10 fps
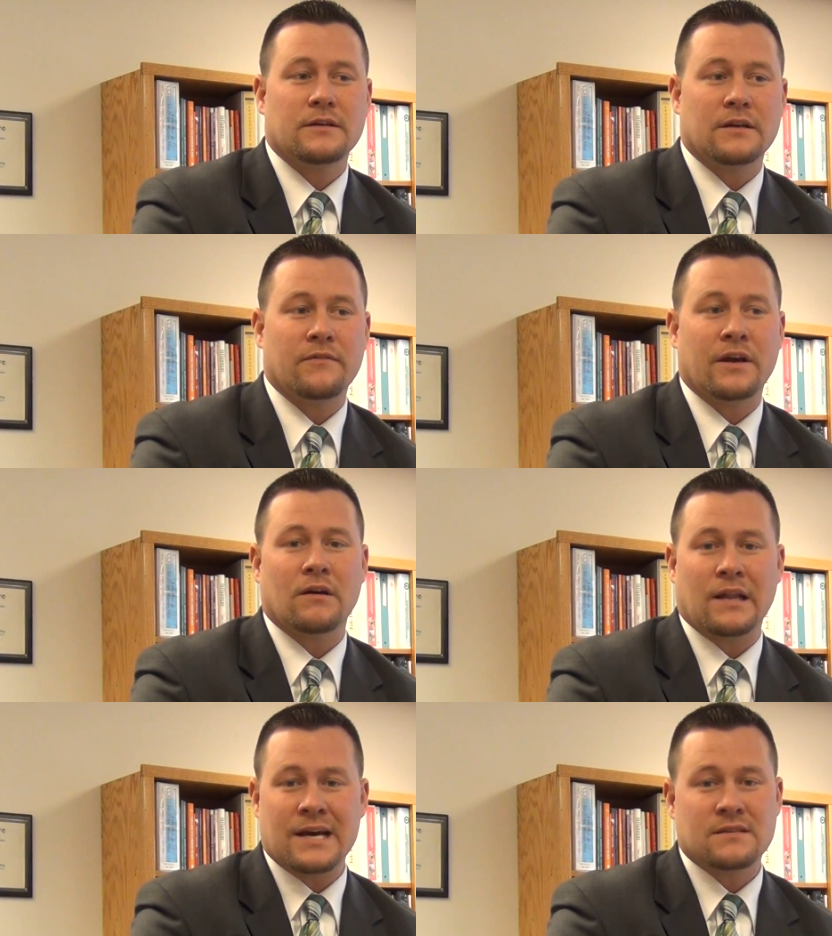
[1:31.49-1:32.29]
giving
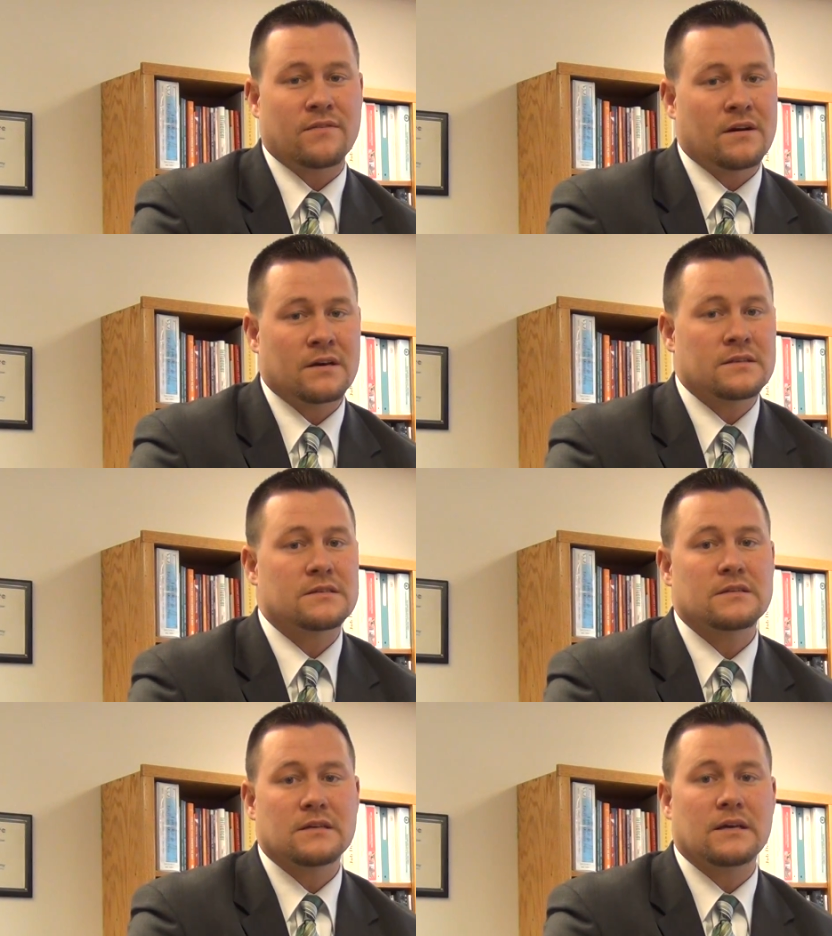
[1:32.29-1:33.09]
out lots of
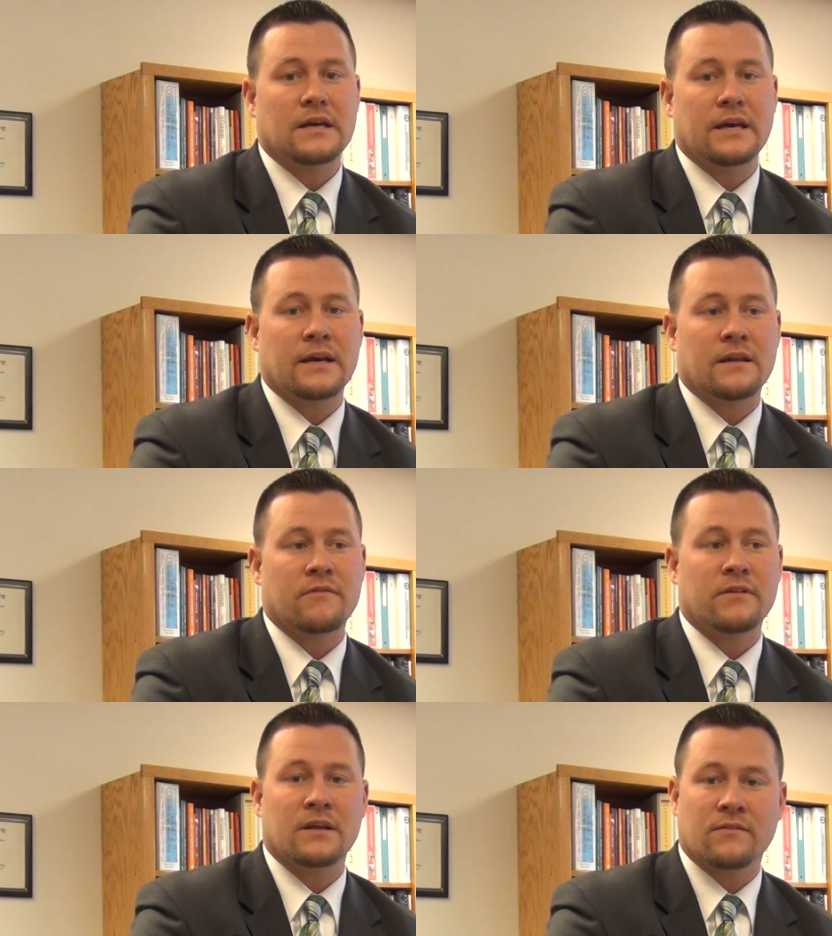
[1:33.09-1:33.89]
hugs and a
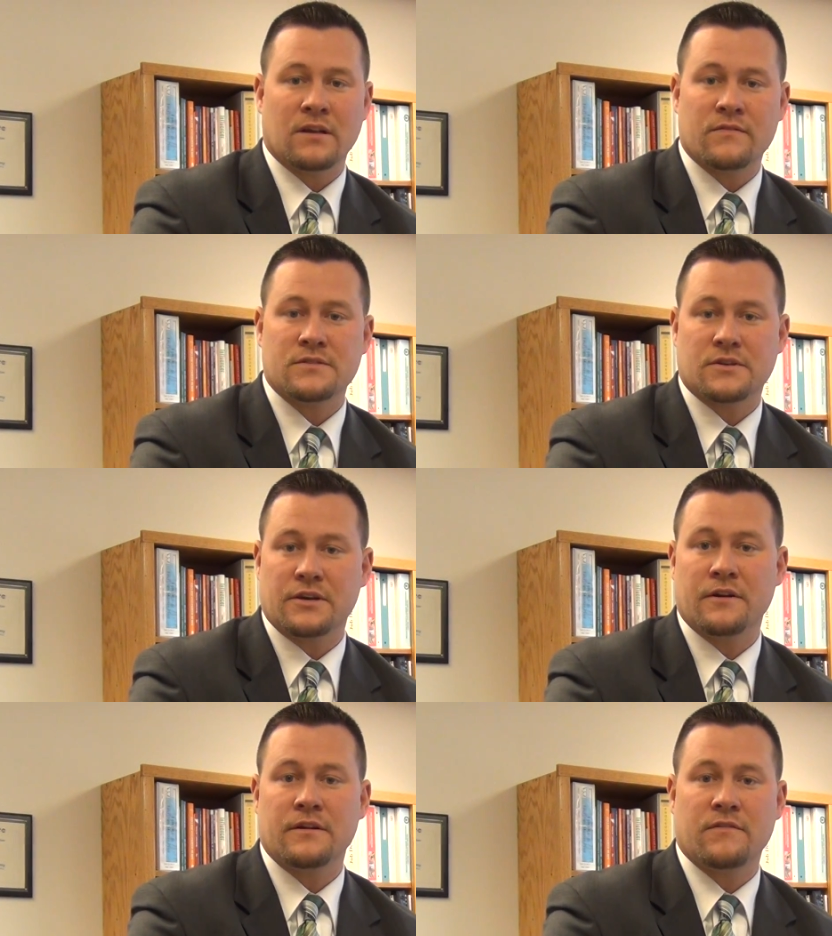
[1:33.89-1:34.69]
feeling of love and
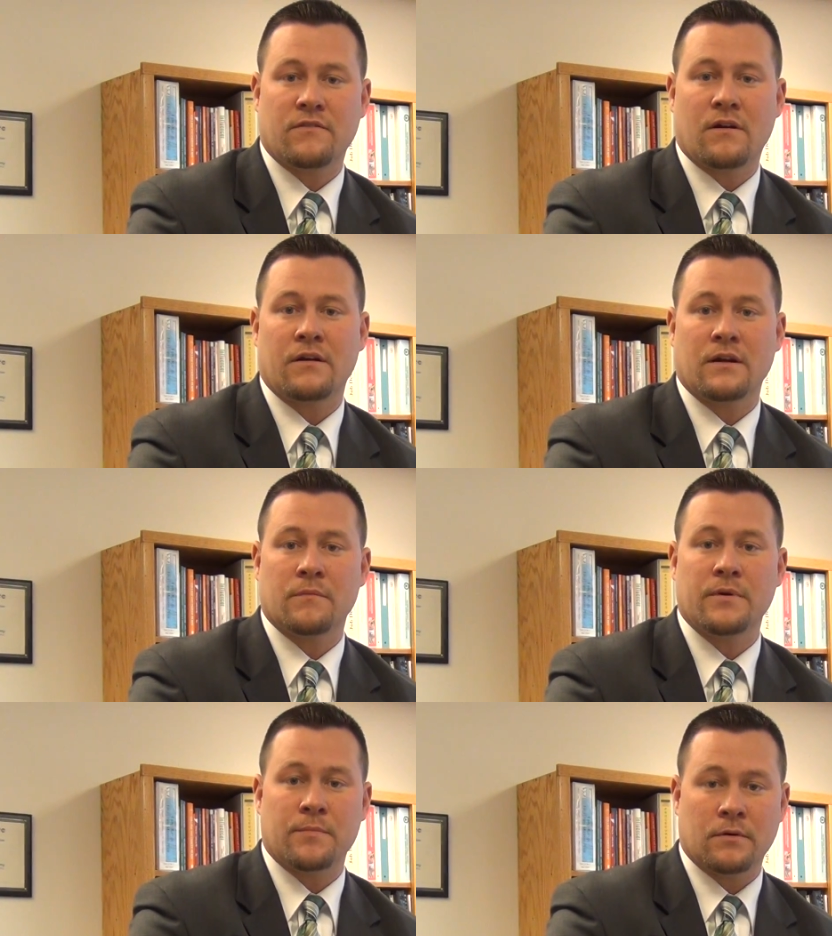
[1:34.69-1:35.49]
security for our young
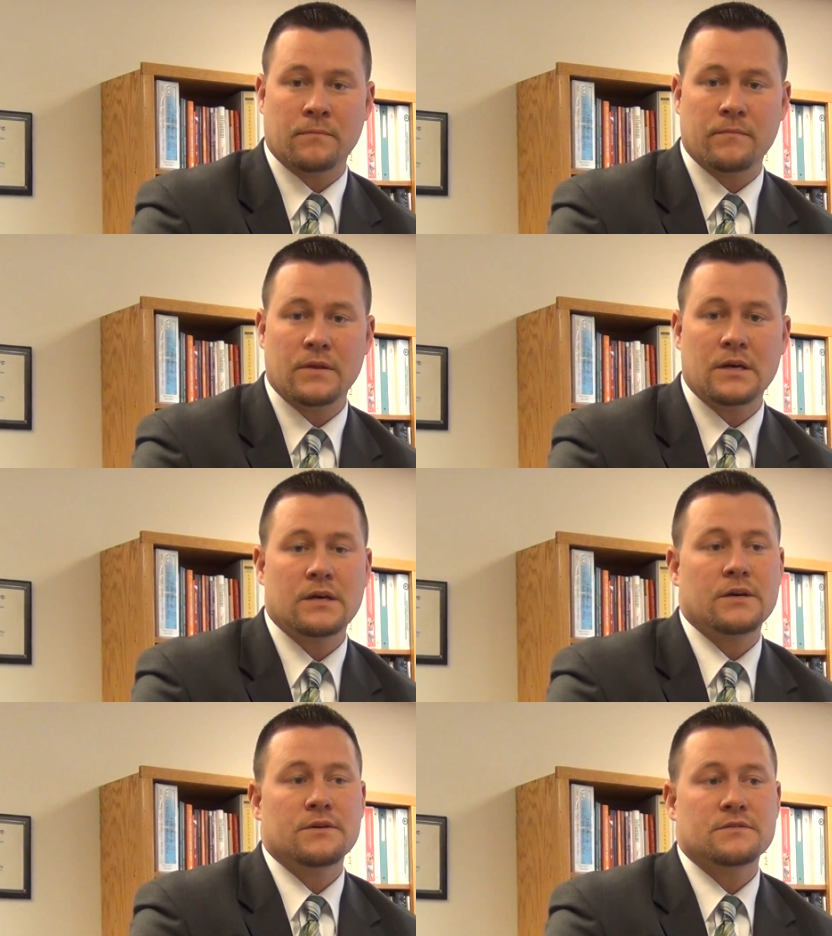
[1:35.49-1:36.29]
people
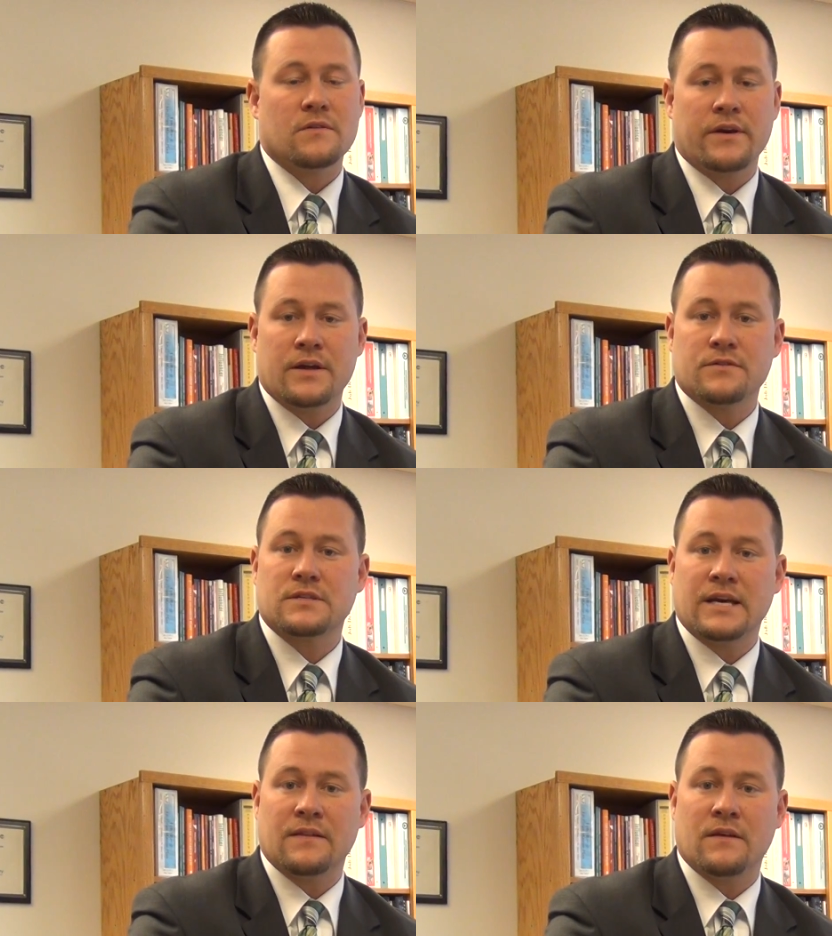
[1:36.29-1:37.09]
so they
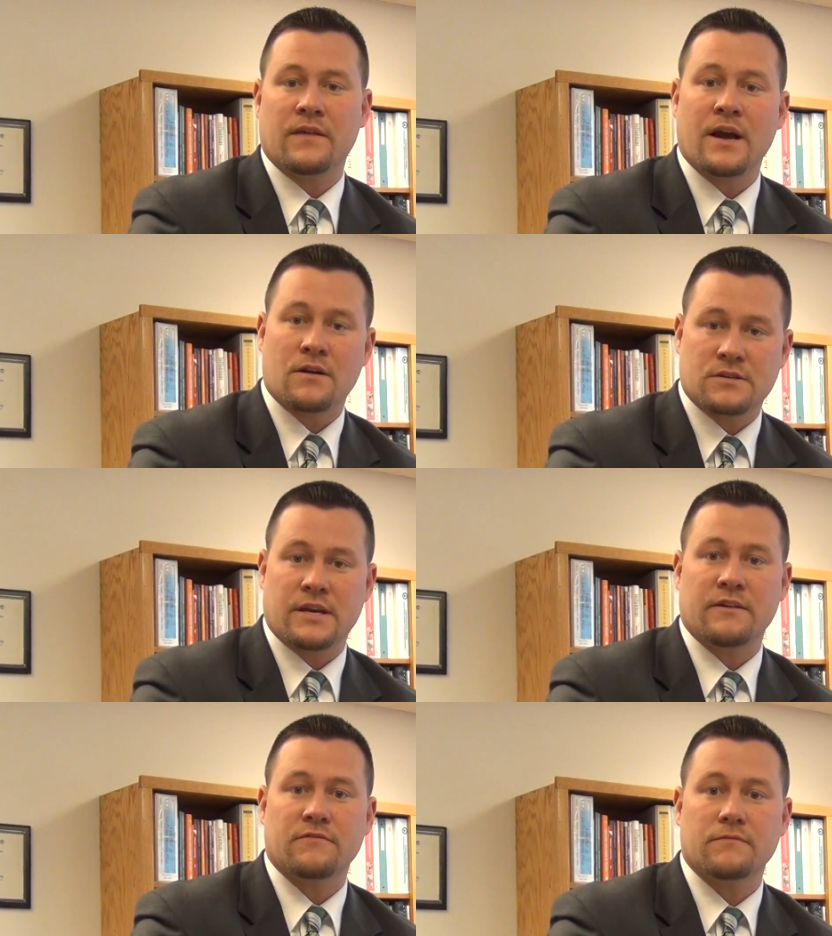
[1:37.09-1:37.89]
understand that they are
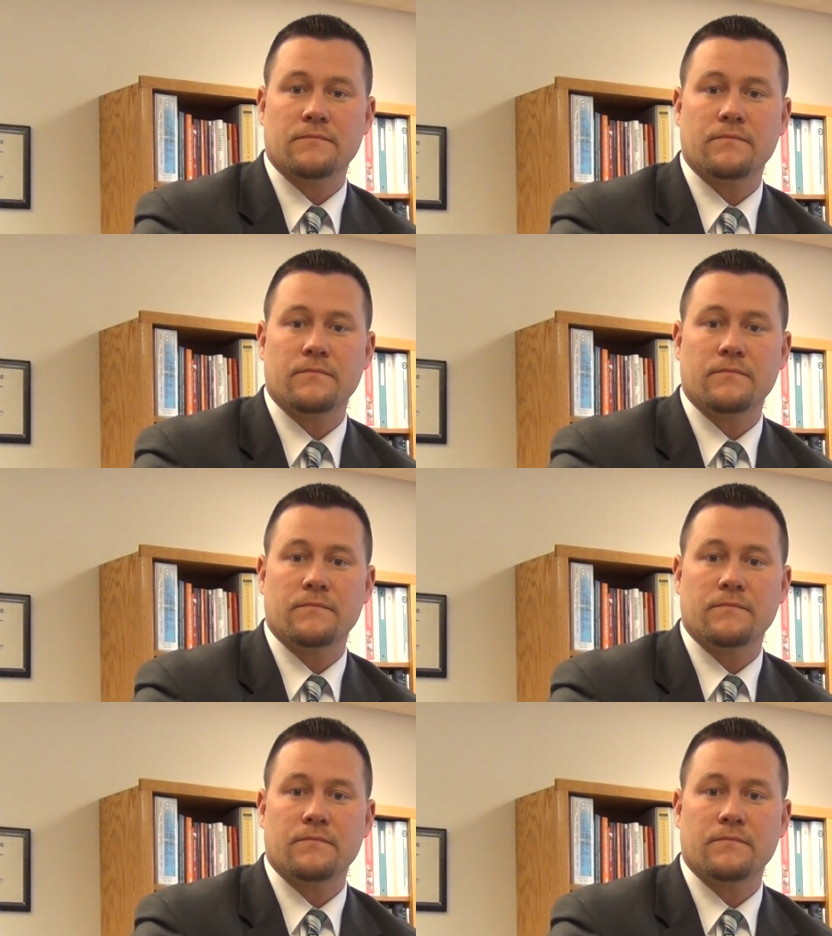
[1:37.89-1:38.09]
safe.